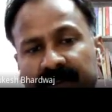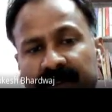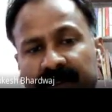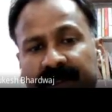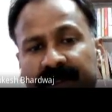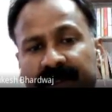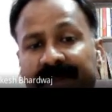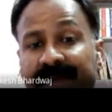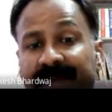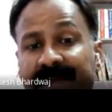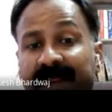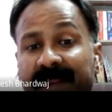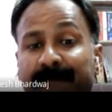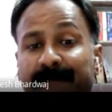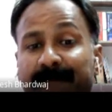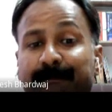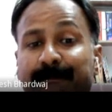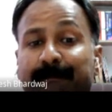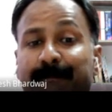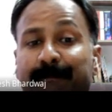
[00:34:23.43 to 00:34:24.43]
A ray
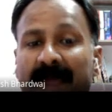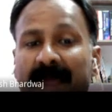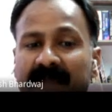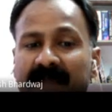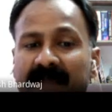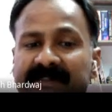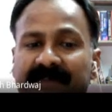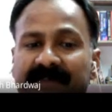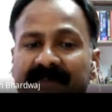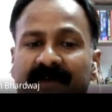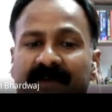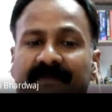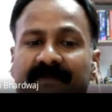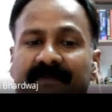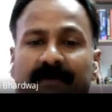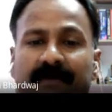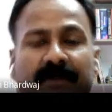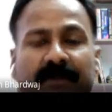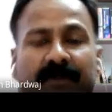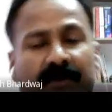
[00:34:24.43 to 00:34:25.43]
bends away
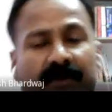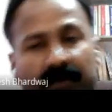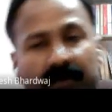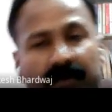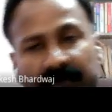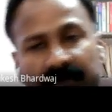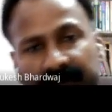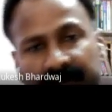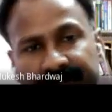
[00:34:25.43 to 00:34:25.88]
from the normal.